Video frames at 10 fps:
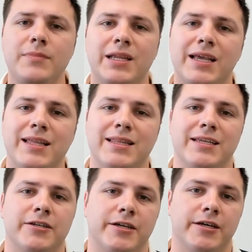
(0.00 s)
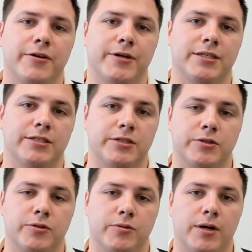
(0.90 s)
and then you're going
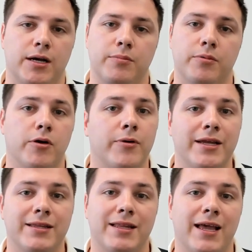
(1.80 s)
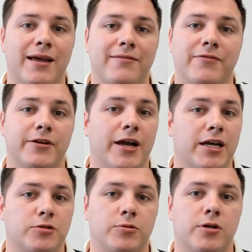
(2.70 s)
to prorate that for your
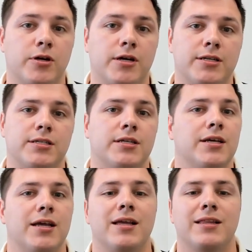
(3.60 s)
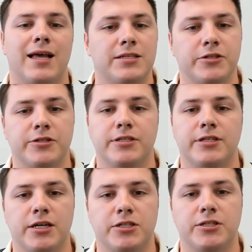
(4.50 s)
actual cost. That's your
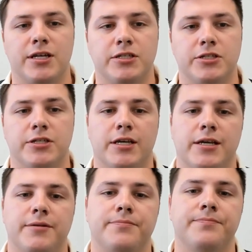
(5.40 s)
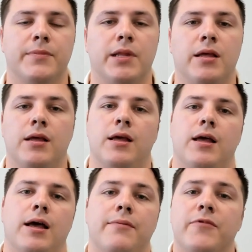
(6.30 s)
deduction that you get.
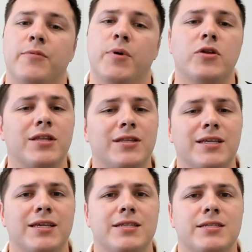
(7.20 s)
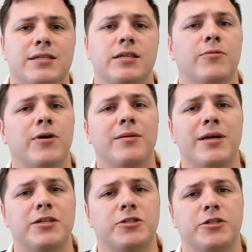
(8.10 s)
For both of these, you want to
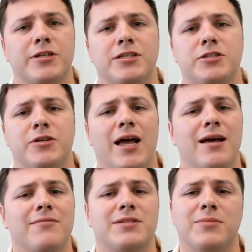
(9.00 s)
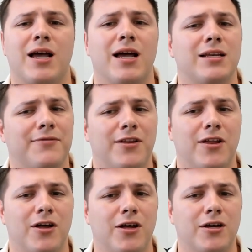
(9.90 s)
make sure that you have some kind of
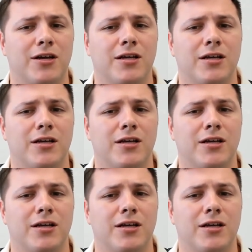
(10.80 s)
log,